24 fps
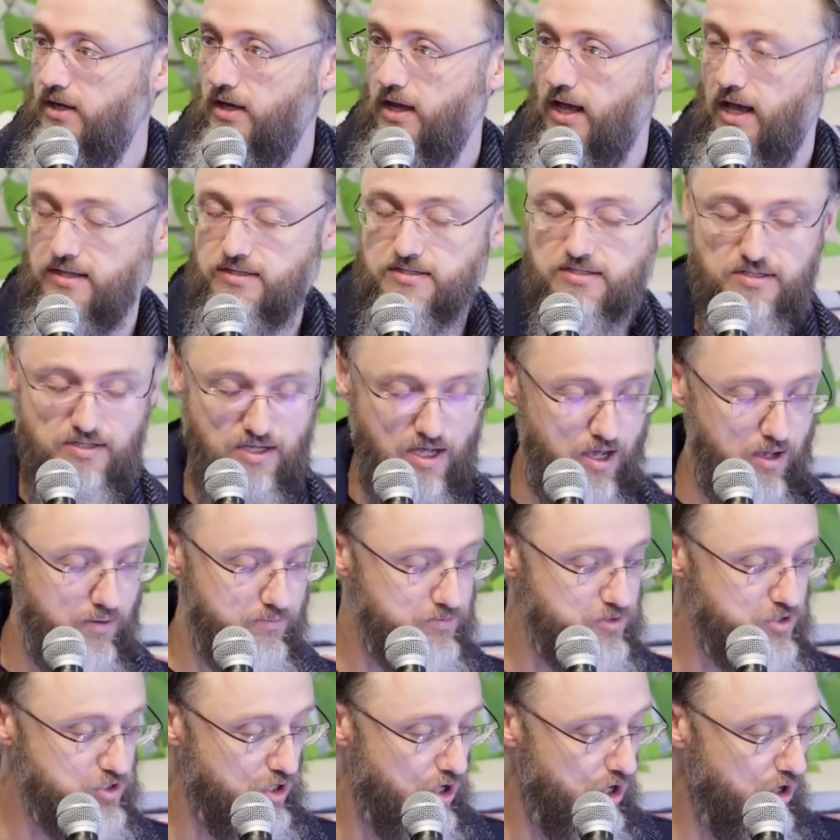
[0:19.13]
and
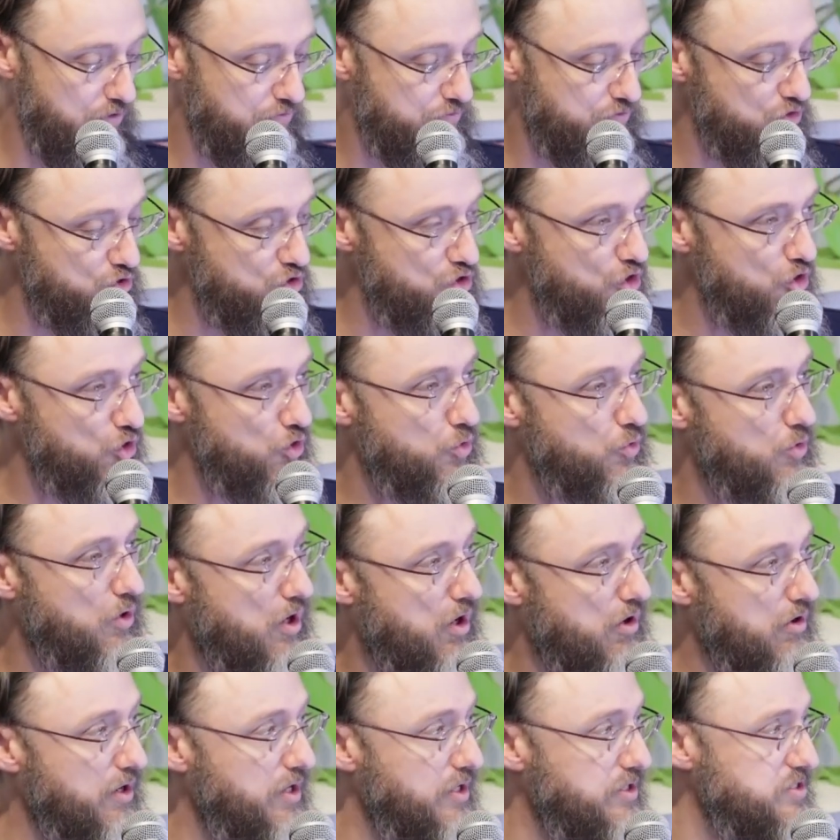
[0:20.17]
Psalms of new
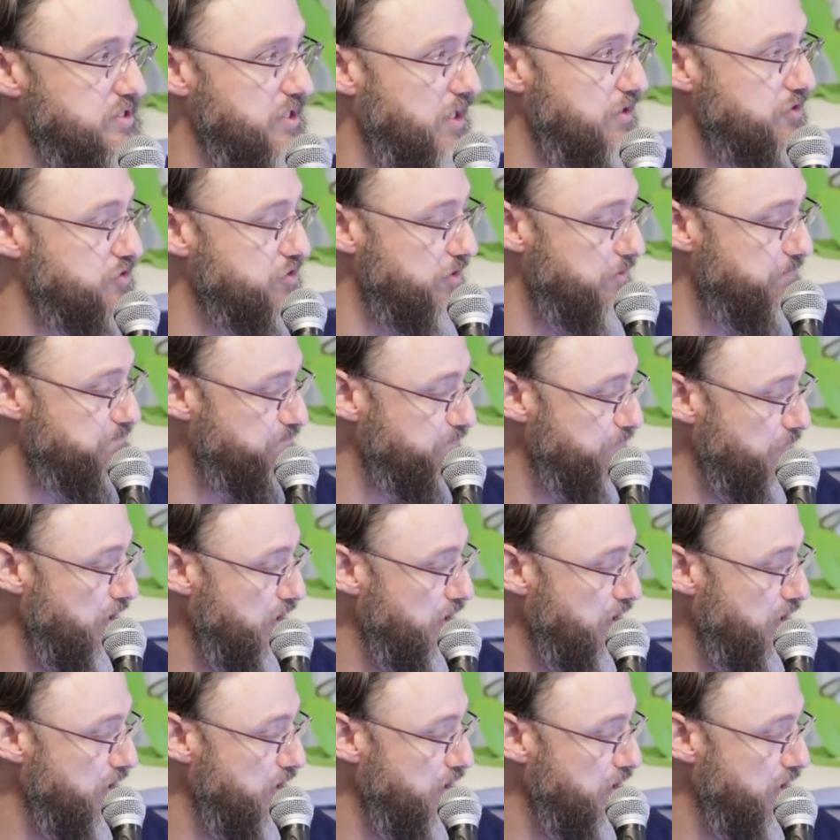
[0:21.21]
orientation.